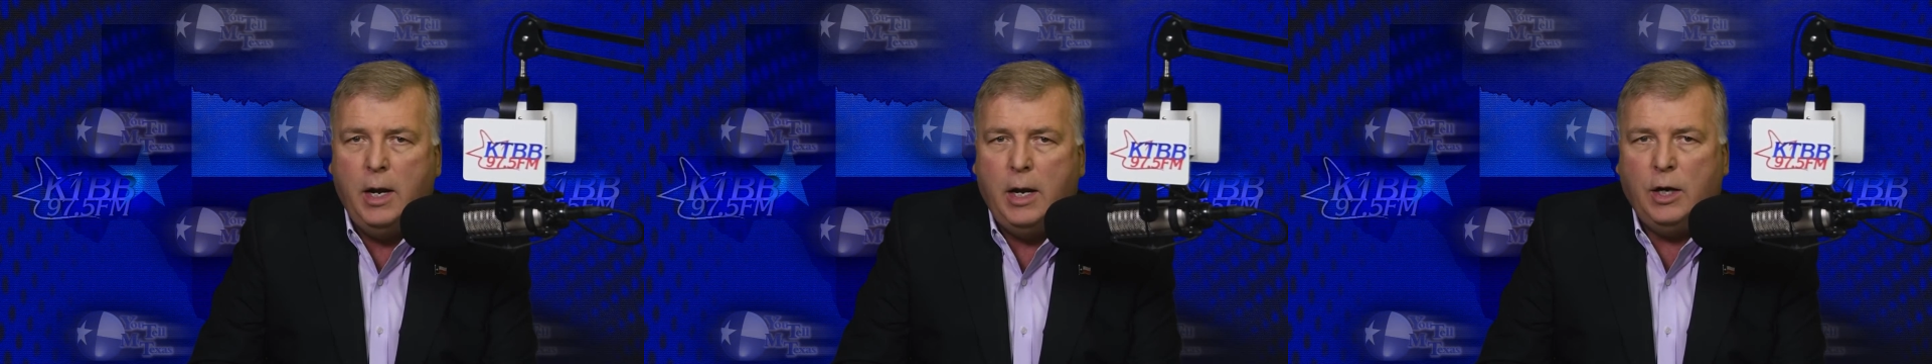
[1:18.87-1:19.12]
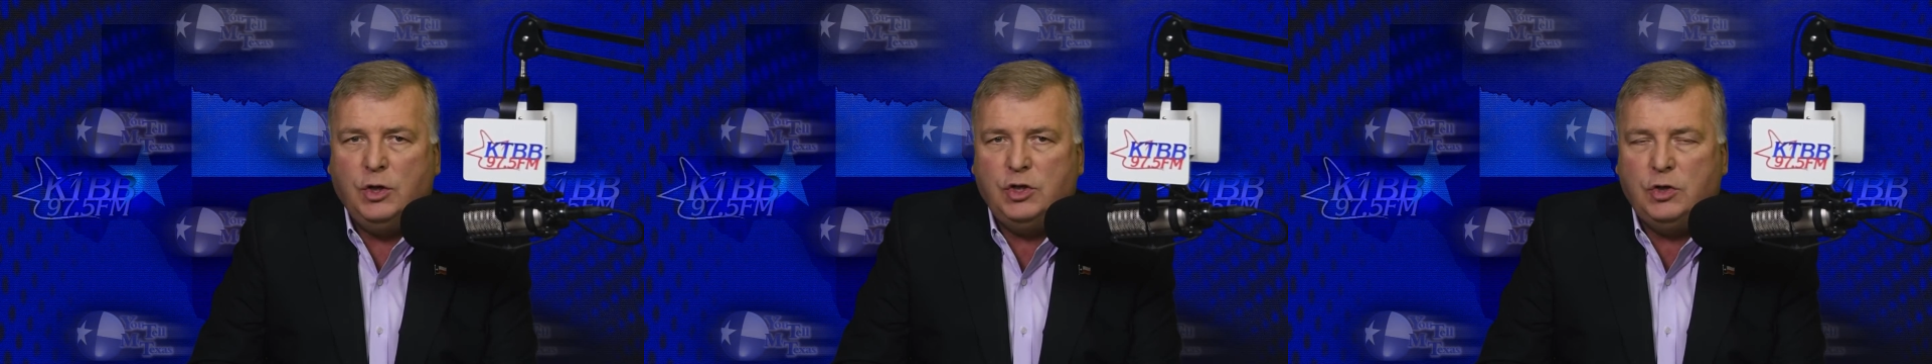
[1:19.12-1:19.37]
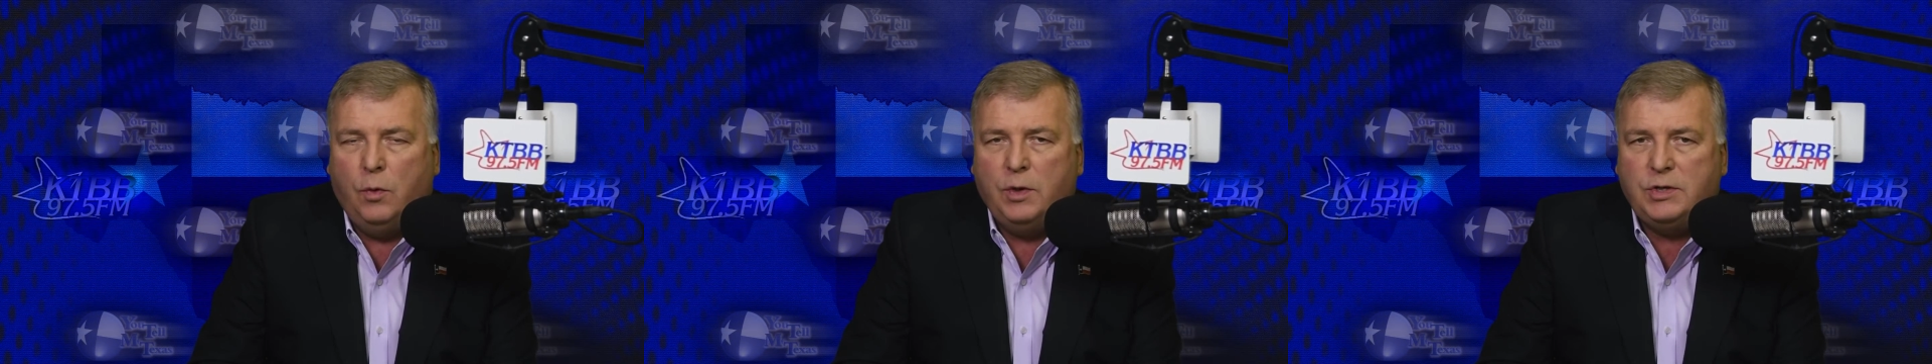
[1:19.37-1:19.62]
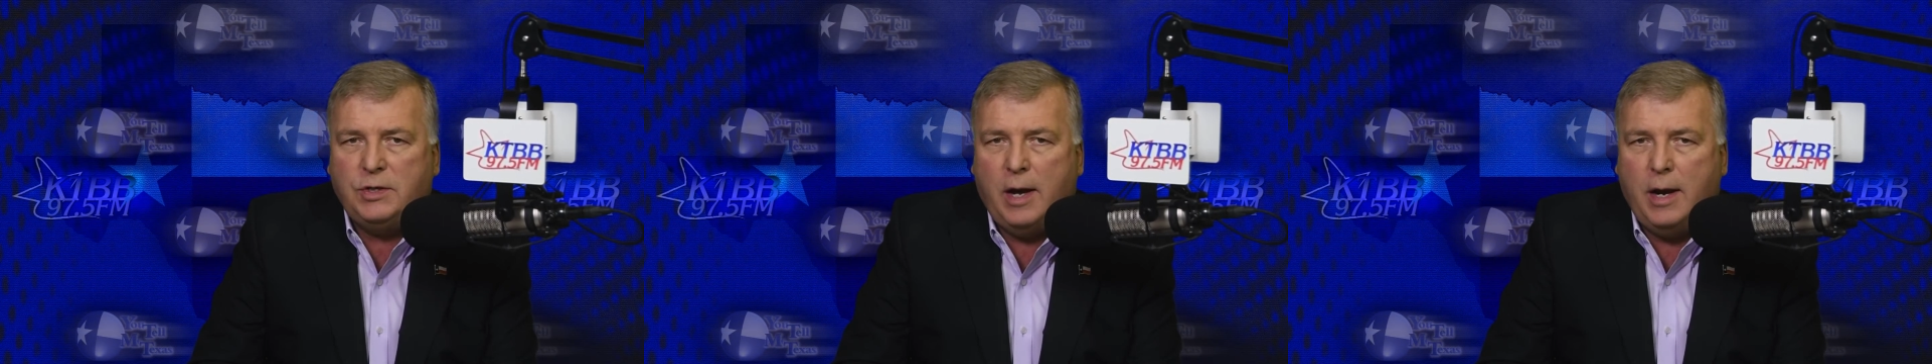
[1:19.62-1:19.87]
is
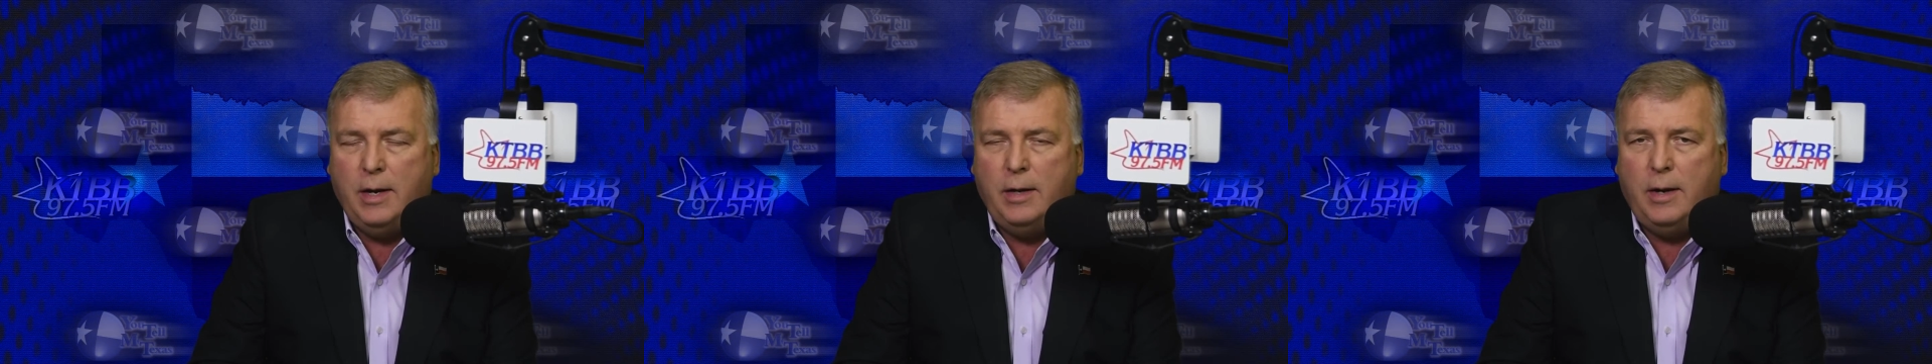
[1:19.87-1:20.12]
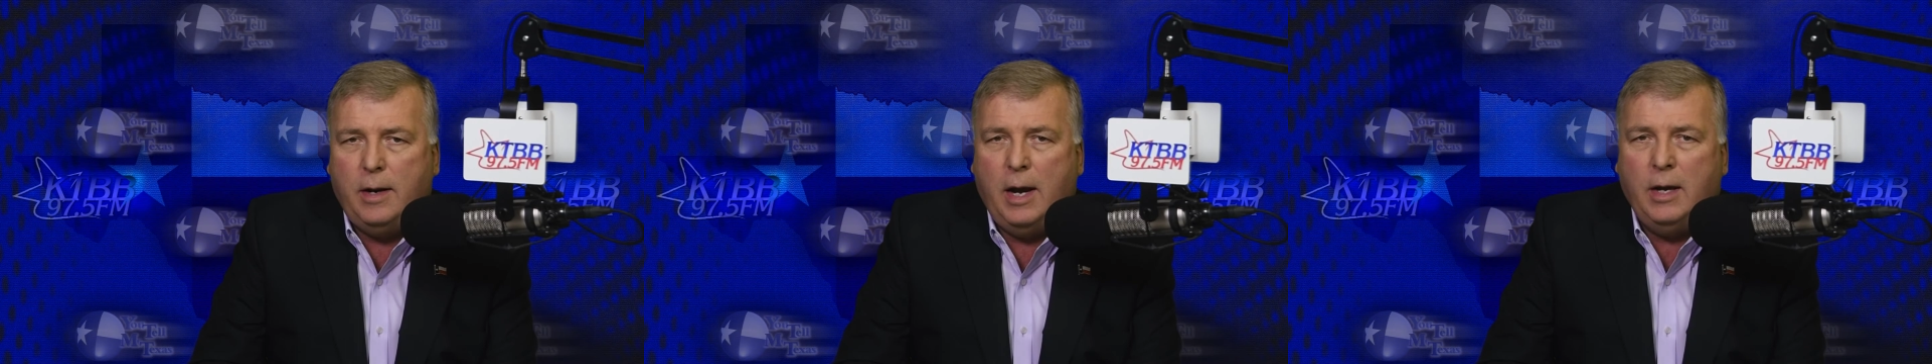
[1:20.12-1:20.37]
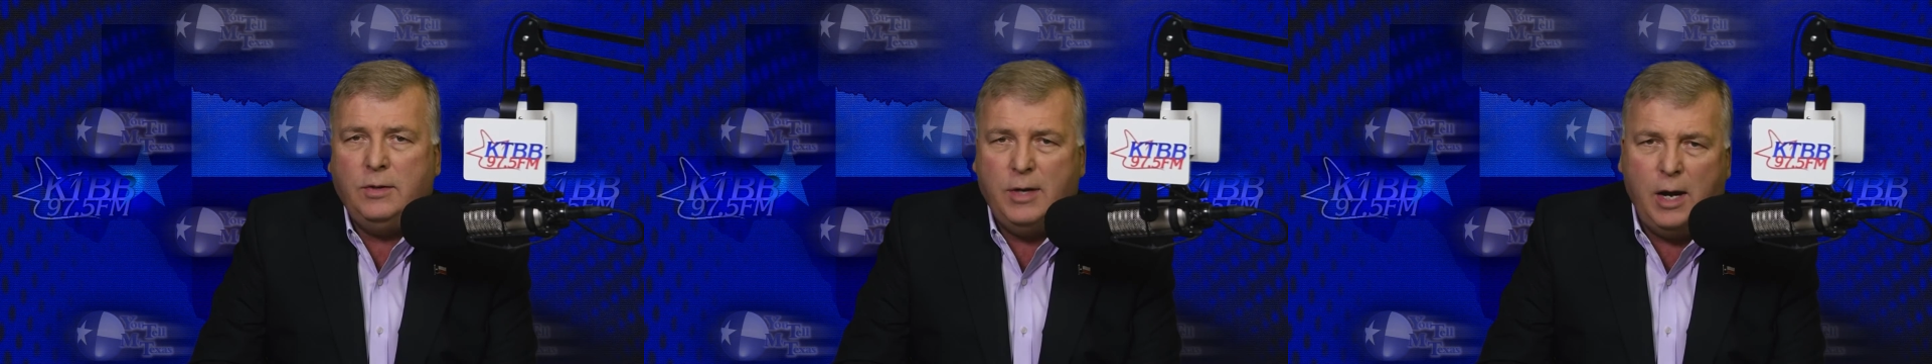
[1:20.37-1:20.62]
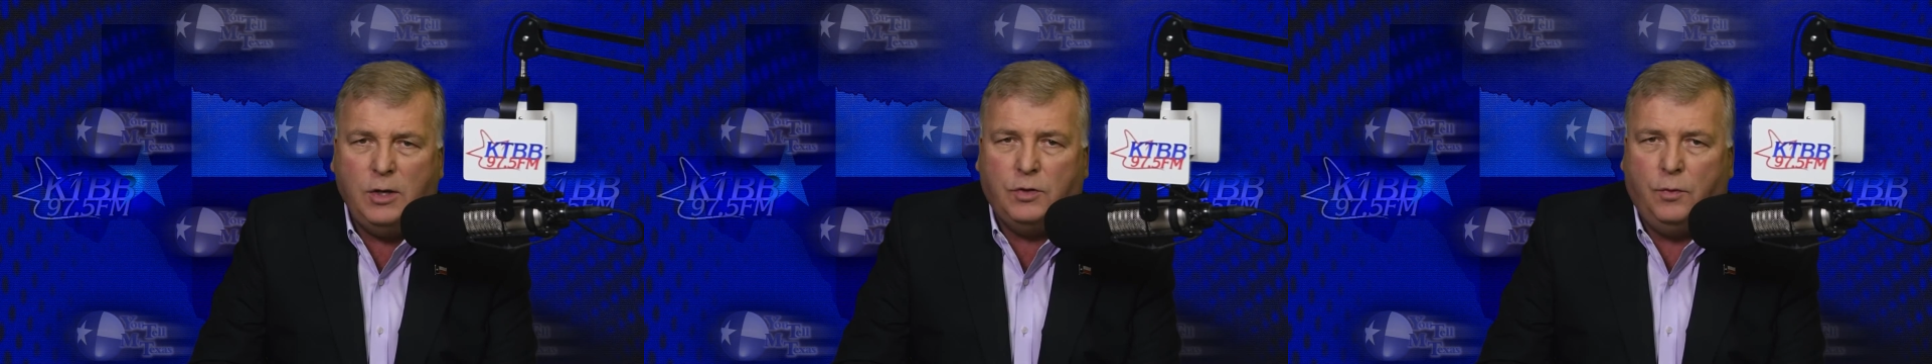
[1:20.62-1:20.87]
short-sighted and
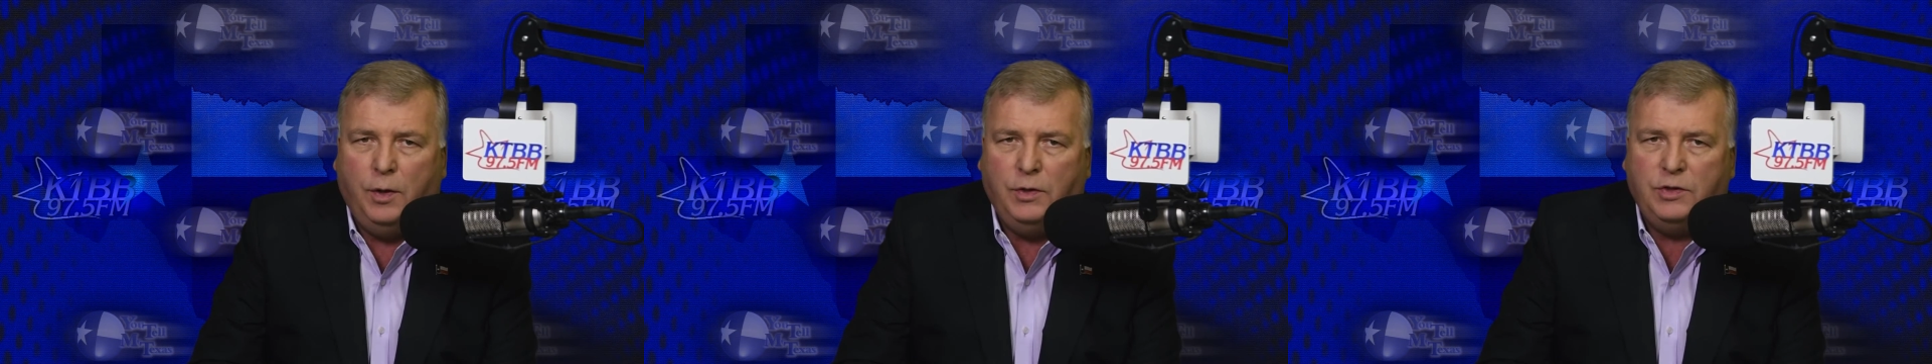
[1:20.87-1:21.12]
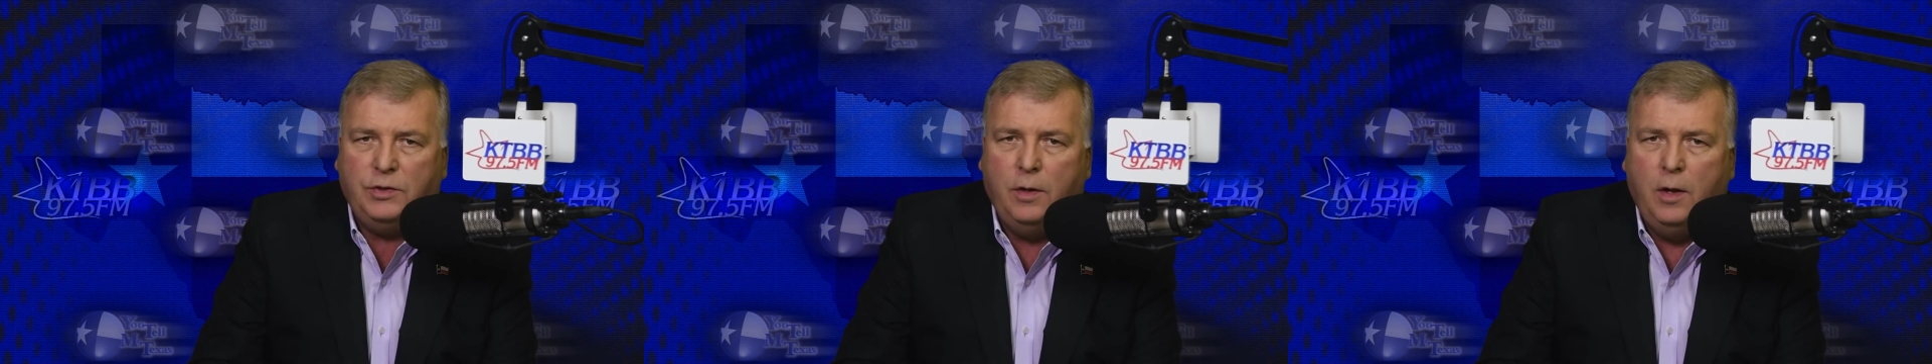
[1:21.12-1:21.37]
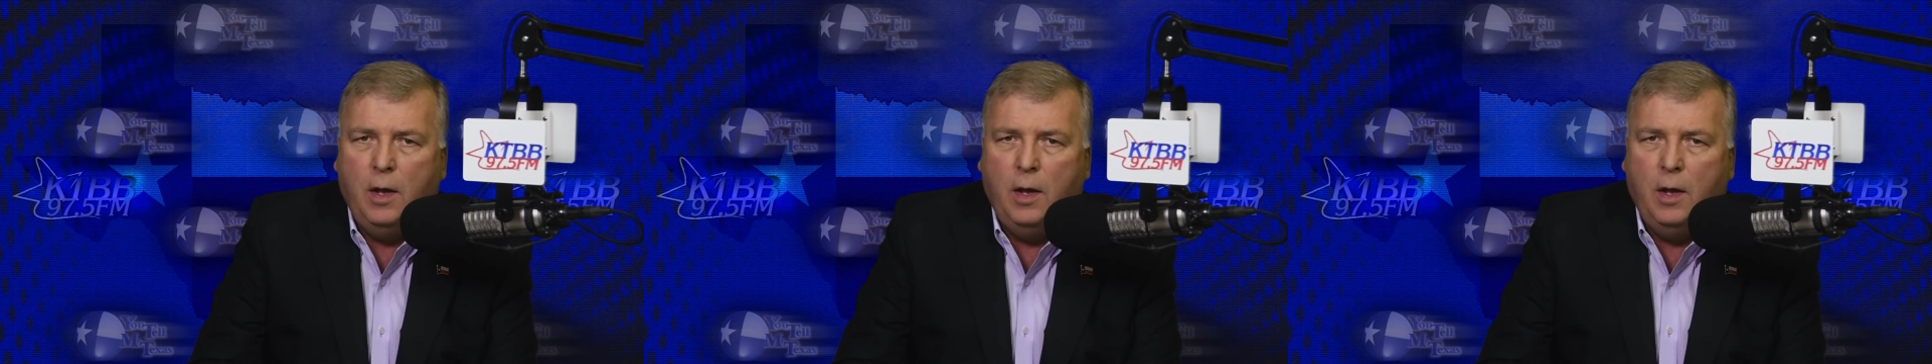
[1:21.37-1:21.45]
dangerous.